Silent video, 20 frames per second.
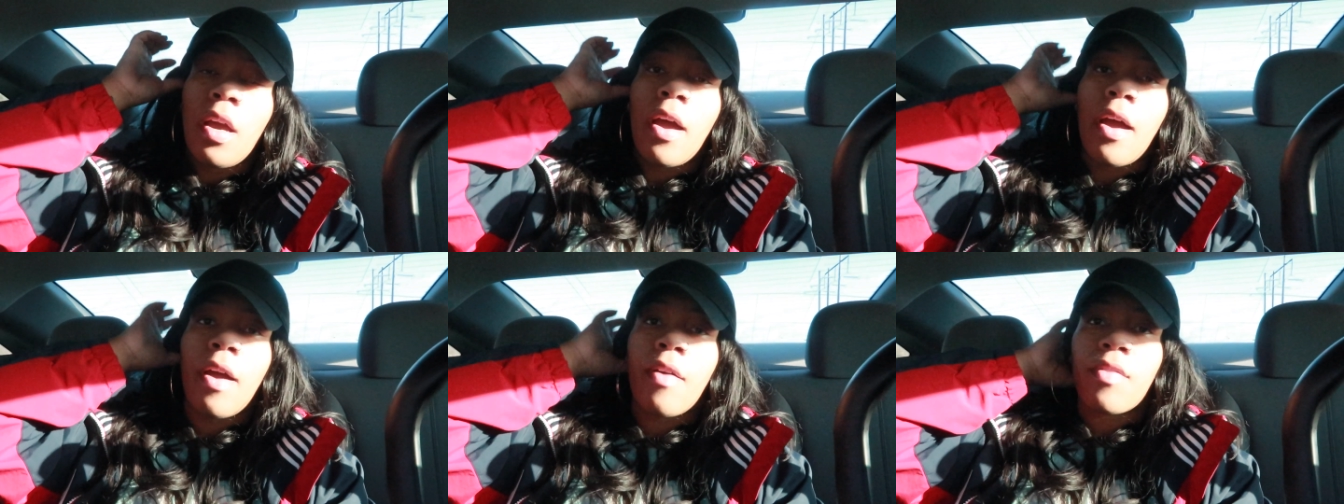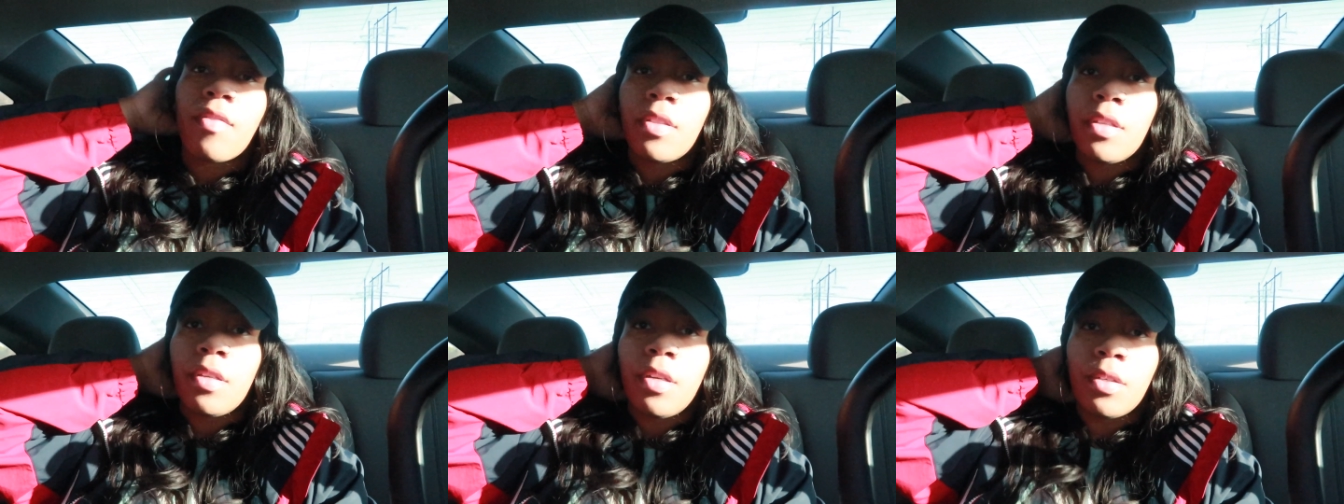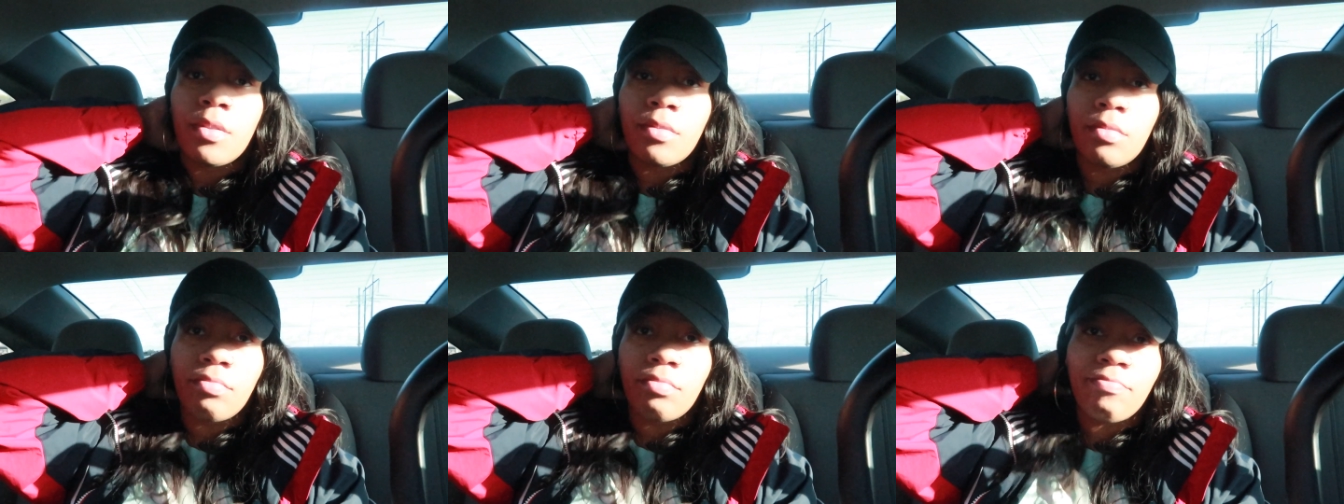I really
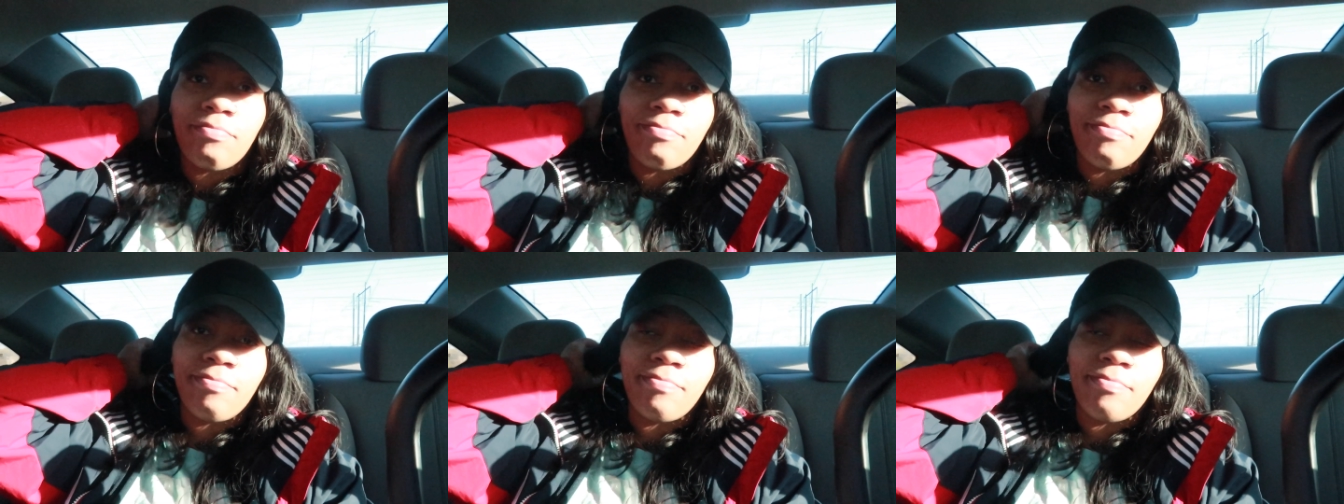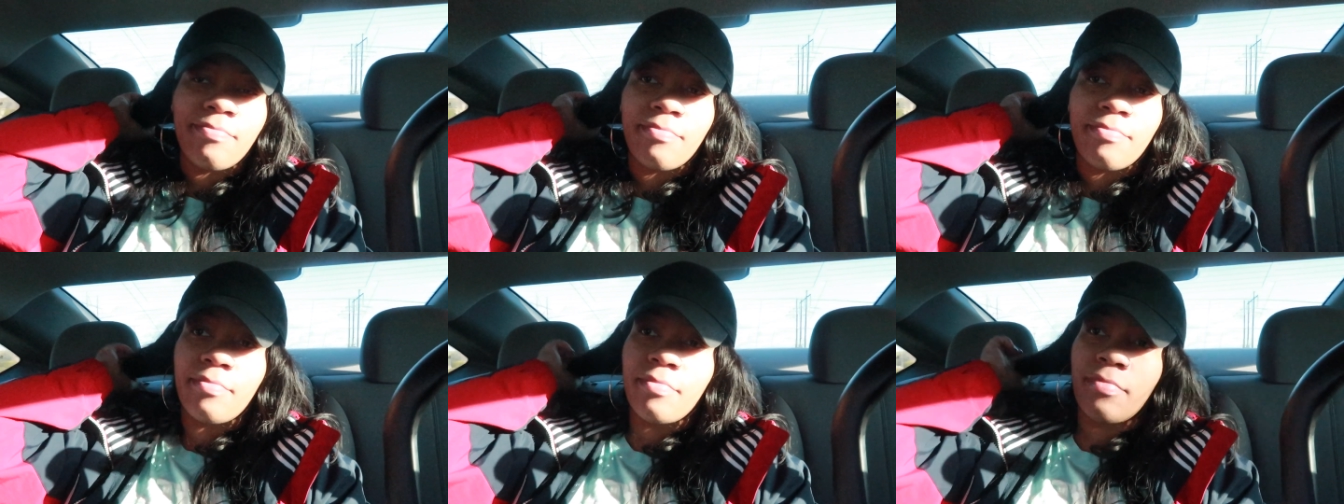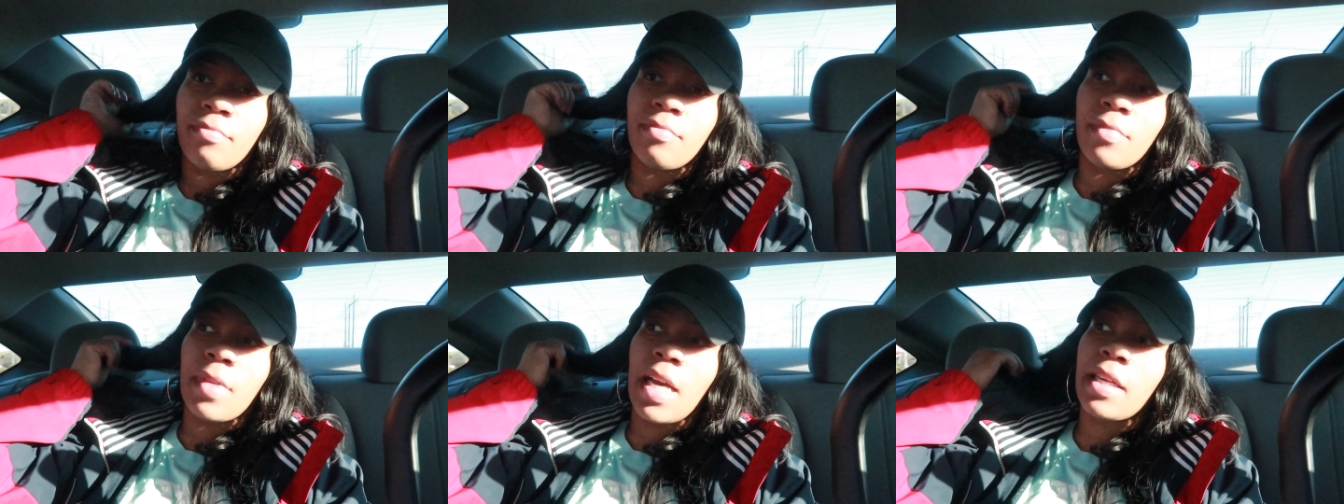
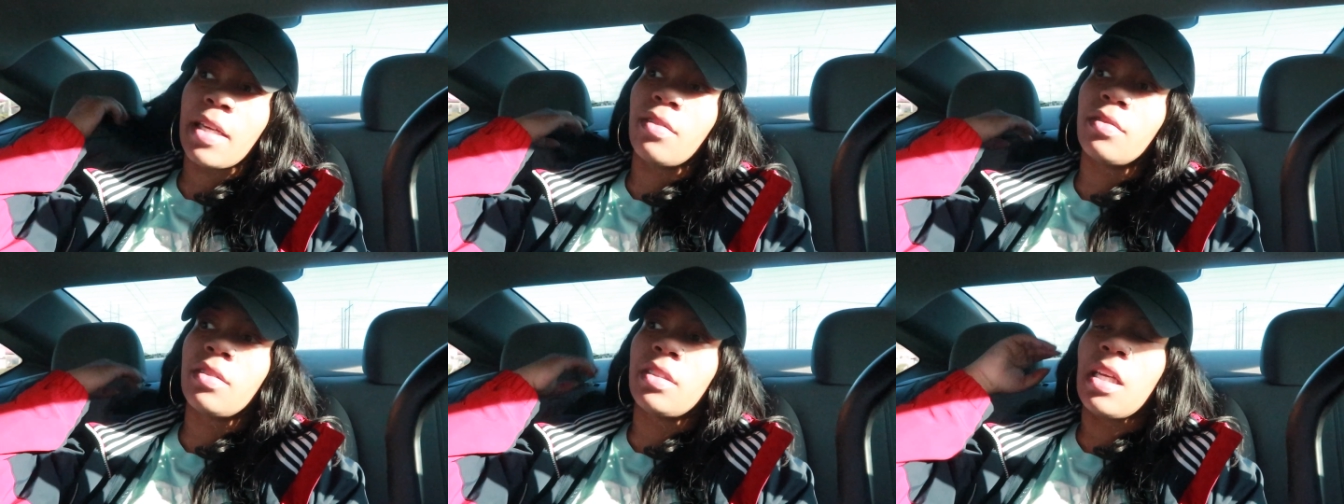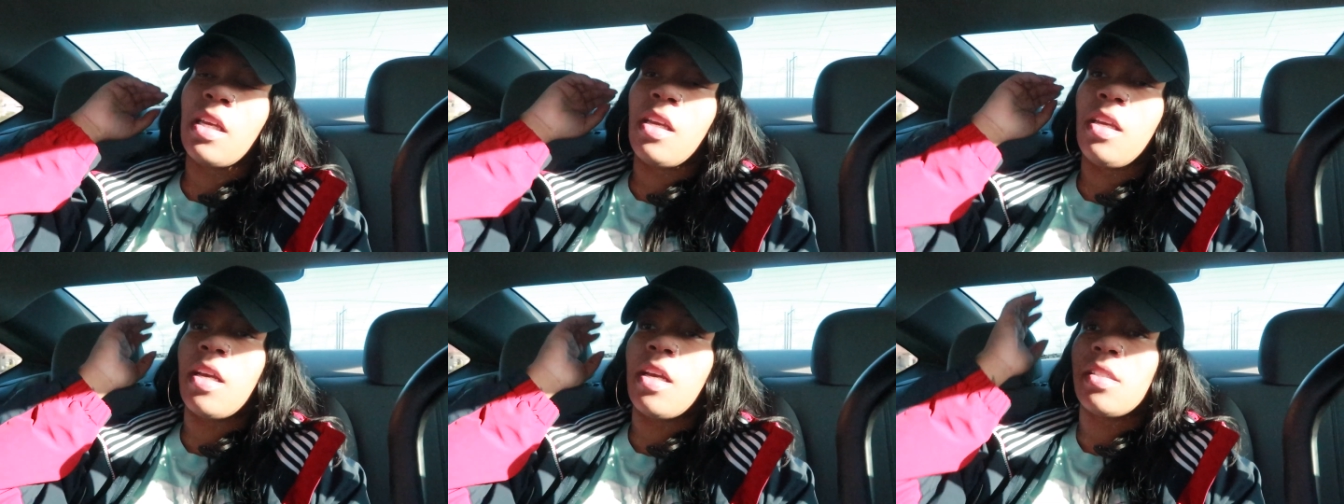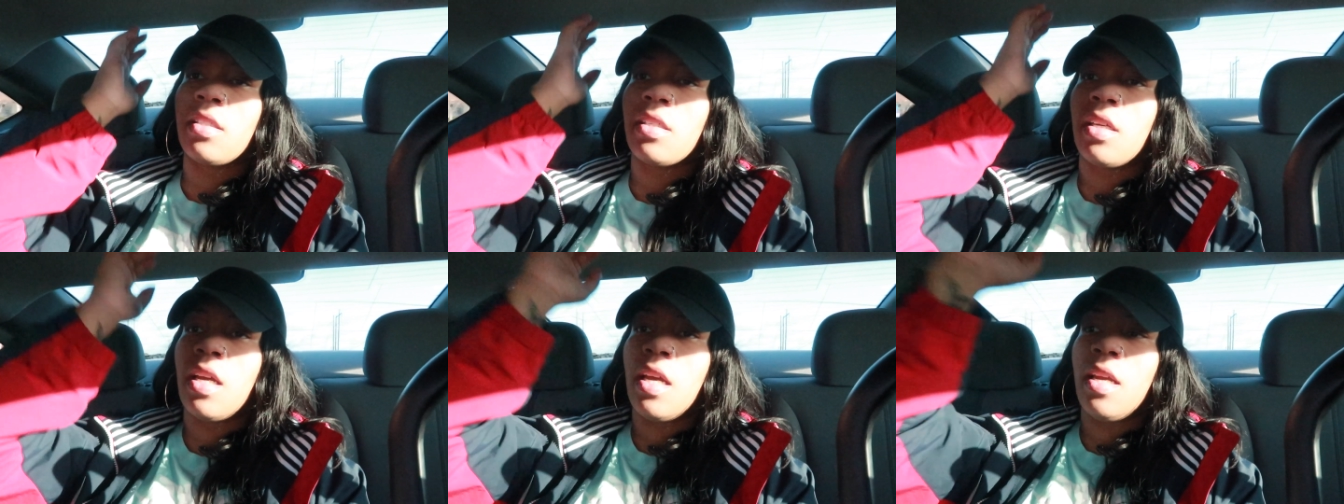don't. I don't think he has
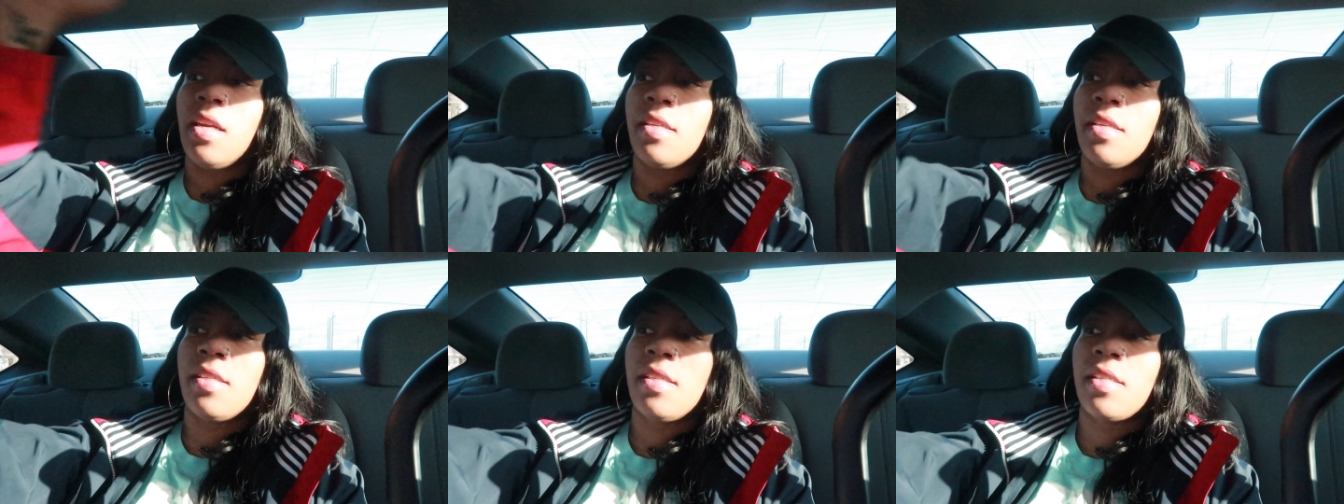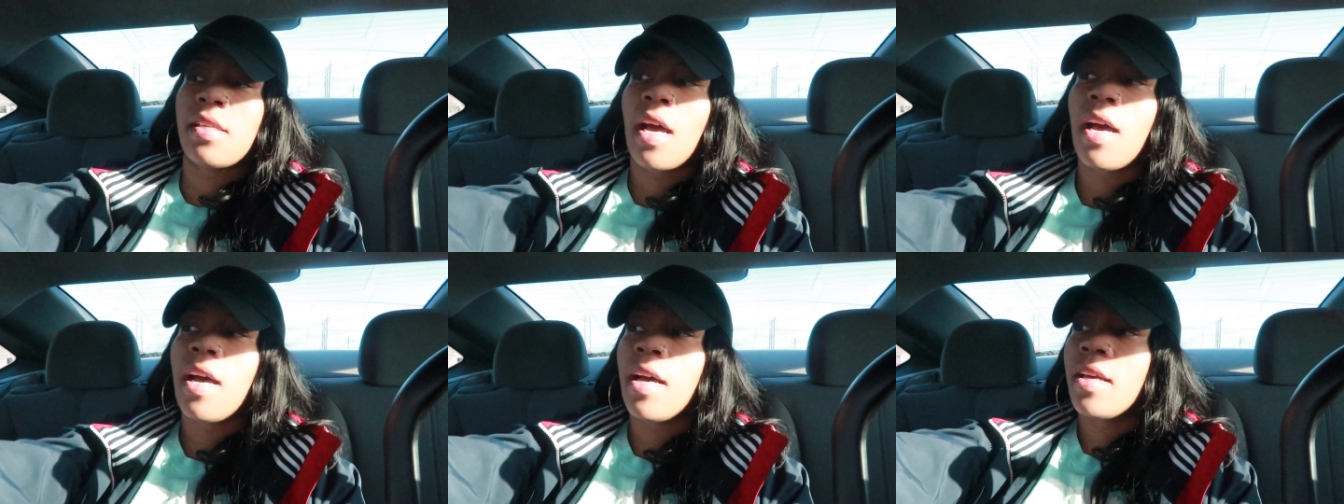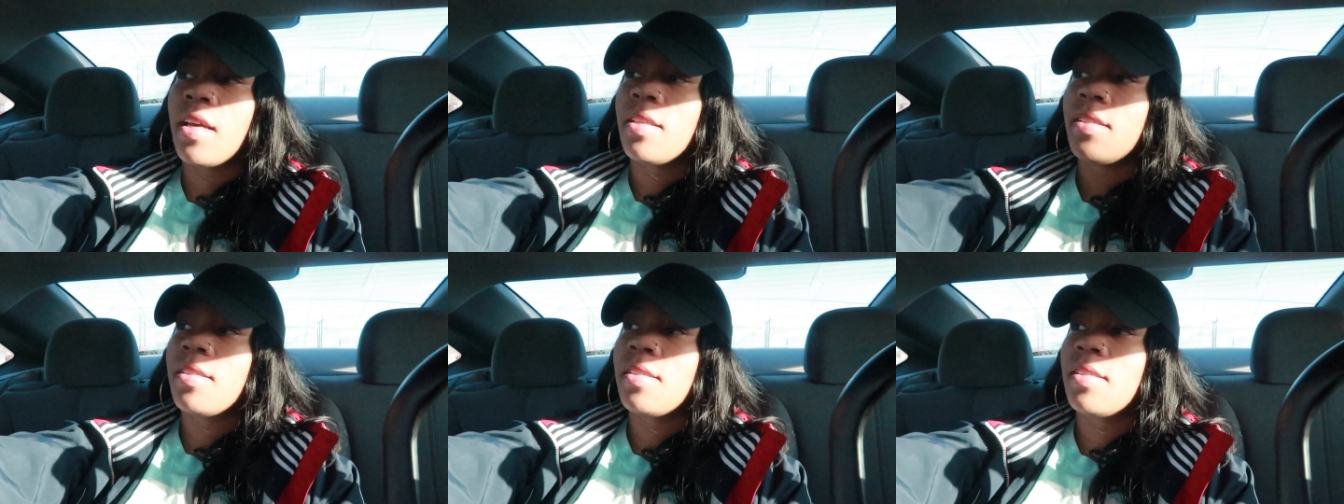to get any
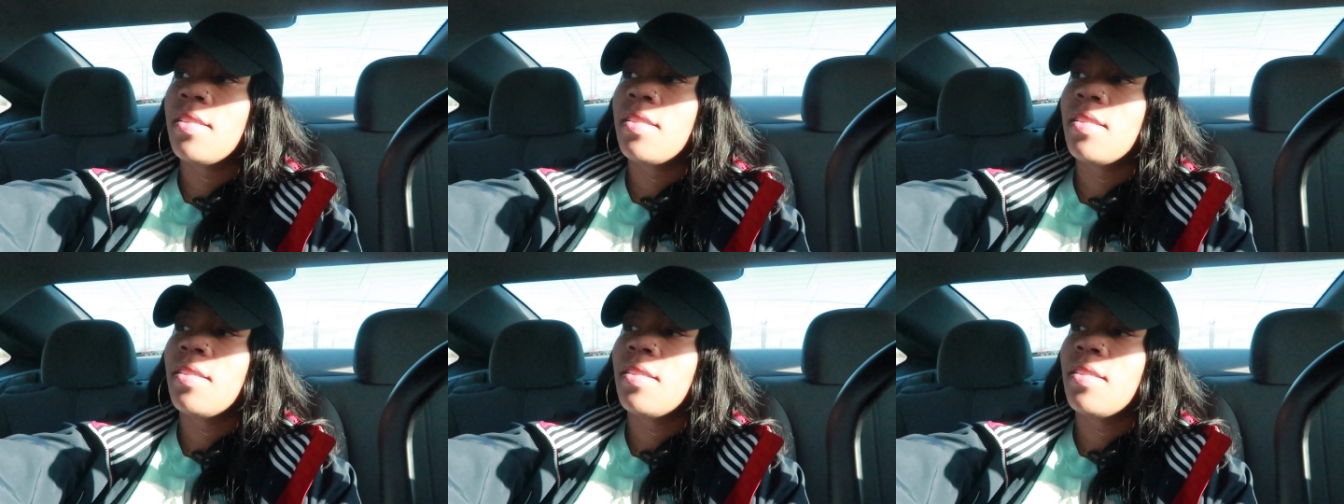shots.